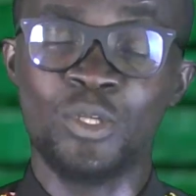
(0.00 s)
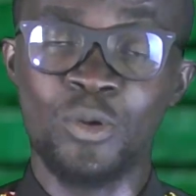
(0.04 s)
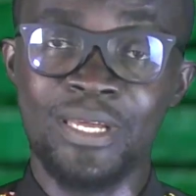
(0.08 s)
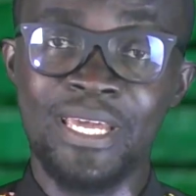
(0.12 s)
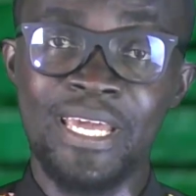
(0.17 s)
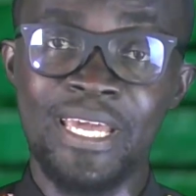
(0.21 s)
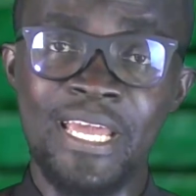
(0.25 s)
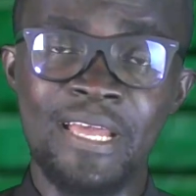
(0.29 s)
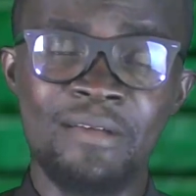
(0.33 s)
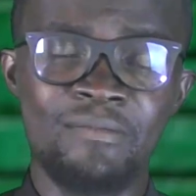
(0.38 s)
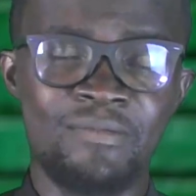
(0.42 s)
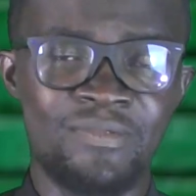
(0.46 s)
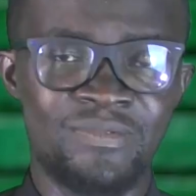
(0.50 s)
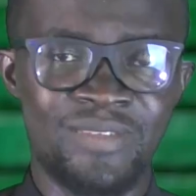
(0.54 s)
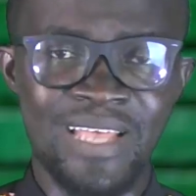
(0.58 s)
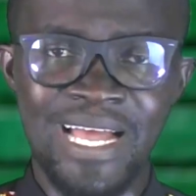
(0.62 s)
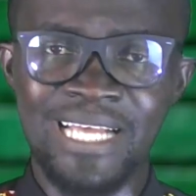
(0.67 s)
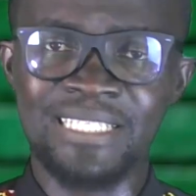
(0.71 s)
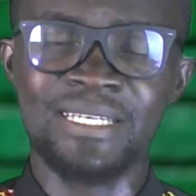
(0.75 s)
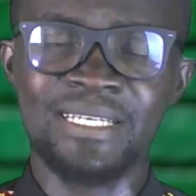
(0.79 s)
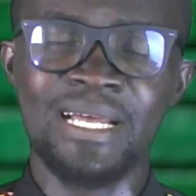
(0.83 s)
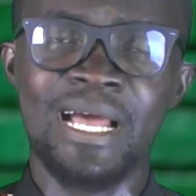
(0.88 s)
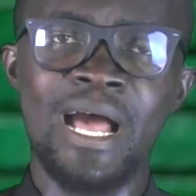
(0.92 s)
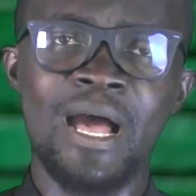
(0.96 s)
okay,
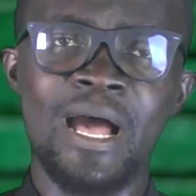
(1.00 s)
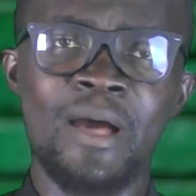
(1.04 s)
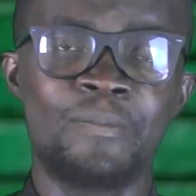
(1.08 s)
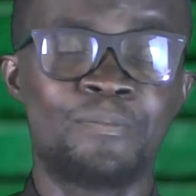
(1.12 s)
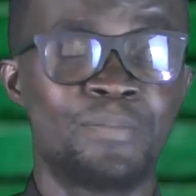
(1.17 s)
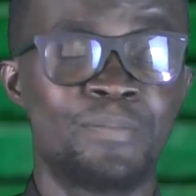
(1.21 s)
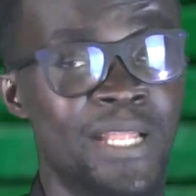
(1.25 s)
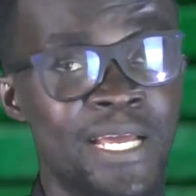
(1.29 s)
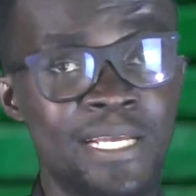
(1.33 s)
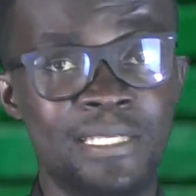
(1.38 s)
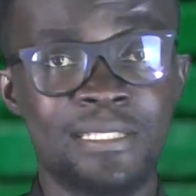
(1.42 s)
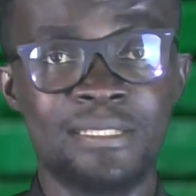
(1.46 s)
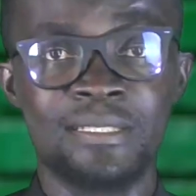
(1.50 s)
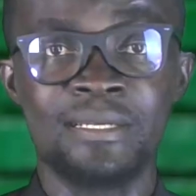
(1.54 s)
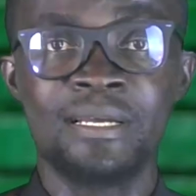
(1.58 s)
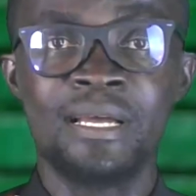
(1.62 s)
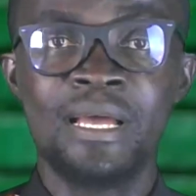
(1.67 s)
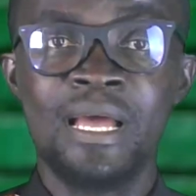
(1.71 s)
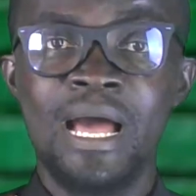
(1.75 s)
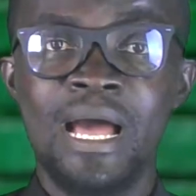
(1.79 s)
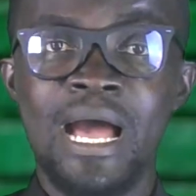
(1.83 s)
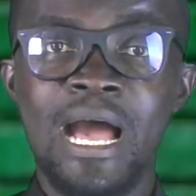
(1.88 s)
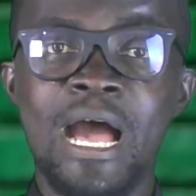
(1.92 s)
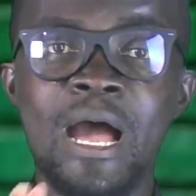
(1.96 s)
that please
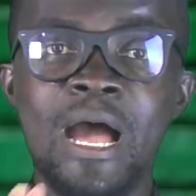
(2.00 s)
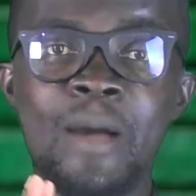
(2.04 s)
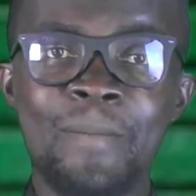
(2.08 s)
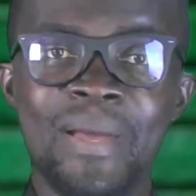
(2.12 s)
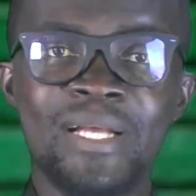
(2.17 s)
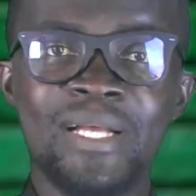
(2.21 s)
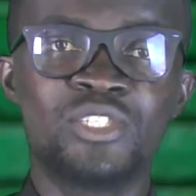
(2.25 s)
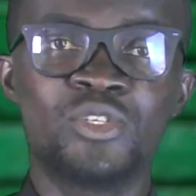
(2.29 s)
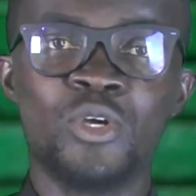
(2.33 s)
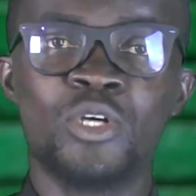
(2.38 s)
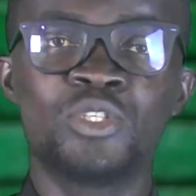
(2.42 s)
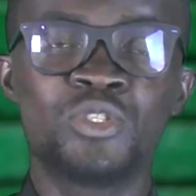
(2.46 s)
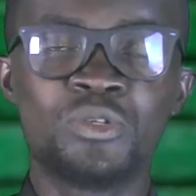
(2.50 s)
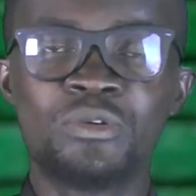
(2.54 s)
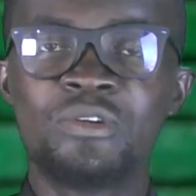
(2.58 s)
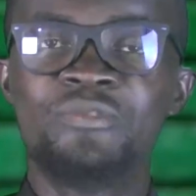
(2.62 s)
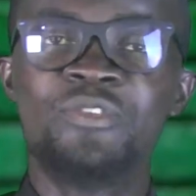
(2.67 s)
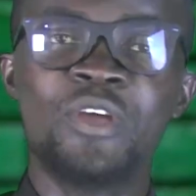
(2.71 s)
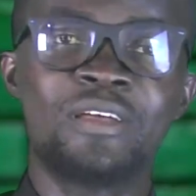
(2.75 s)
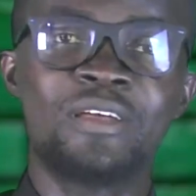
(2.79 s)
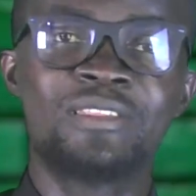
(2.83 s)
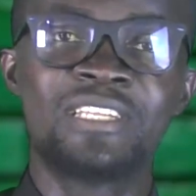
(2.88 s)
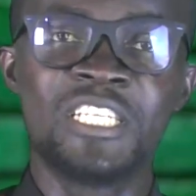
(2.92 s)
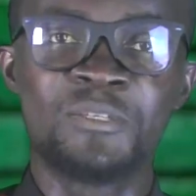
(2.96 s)
make sure to
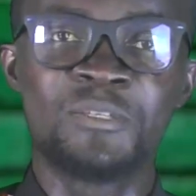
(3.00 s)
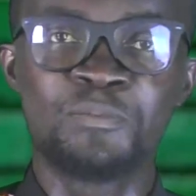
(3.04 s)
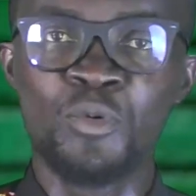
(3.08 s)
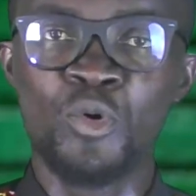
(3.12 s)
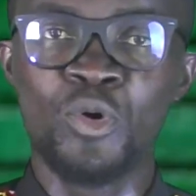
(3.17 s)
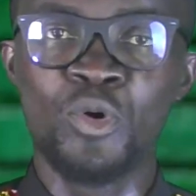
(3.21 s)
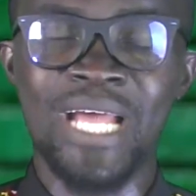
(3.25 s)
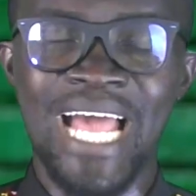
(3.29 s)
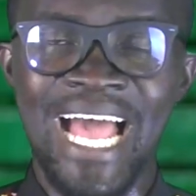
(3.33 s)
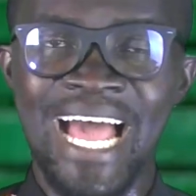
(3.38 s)
reveal this book,